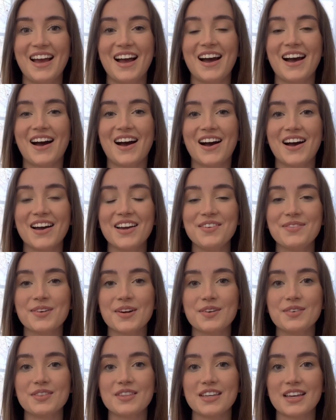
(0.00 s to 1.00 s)
I
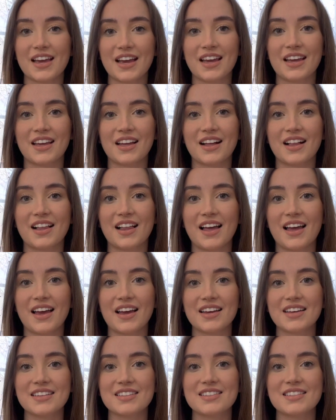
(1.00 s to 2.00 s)
wrote the
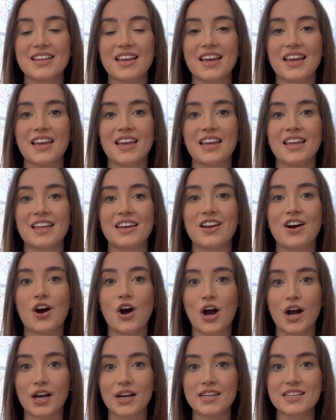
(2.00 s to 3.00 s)
NCLEX in
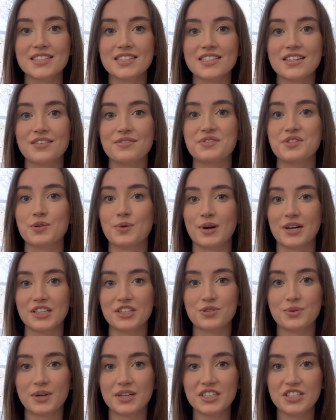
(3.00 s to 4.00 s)
August of
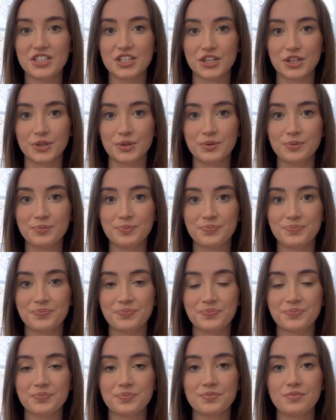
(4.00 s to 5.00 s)
2022.
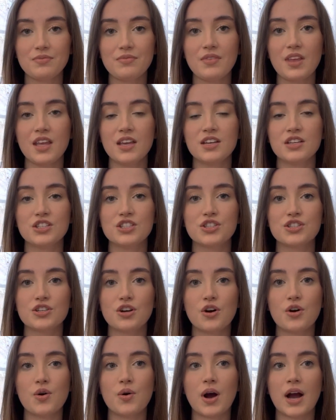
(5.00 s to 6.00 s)

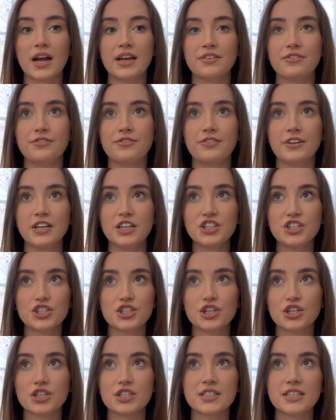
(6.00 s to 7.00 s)
So I
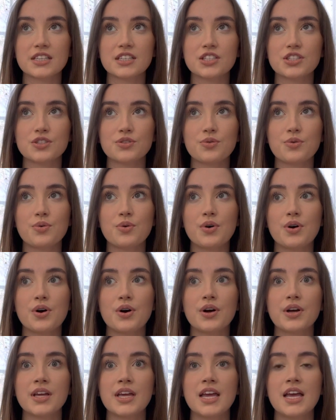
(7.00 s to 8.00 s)
finished nursing
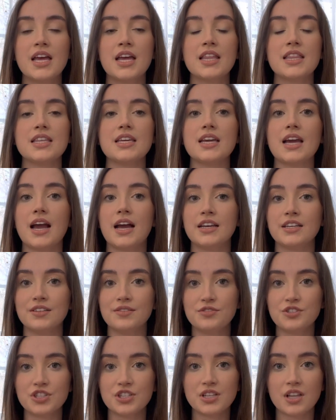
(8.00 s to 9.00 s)
school the end
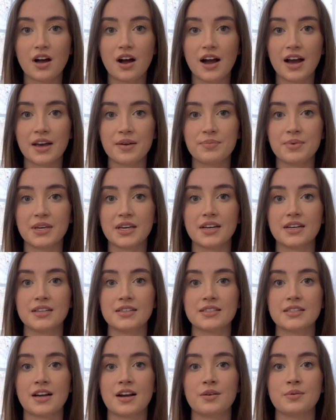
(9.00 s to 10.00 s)
of July
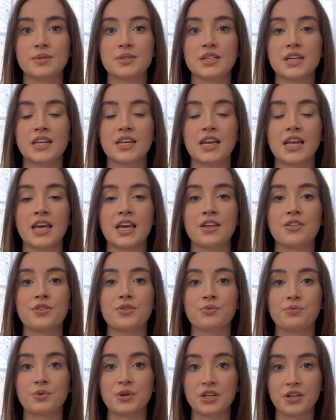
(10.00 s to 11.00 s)
because I was in a
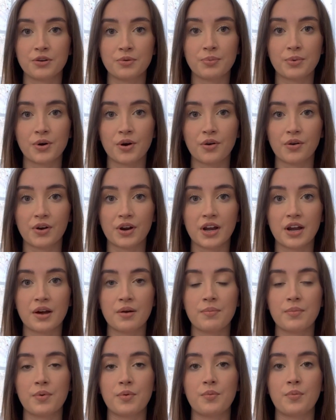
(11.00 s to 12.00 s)
3-year
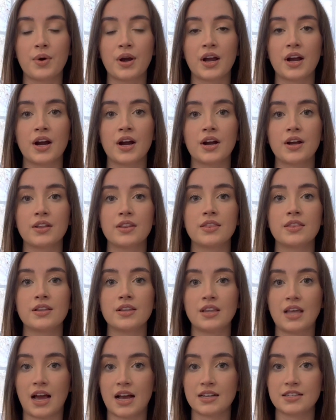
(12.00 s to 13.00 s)
program where the
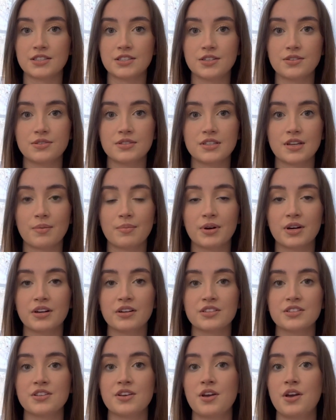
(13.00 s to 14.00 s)
last 2 summers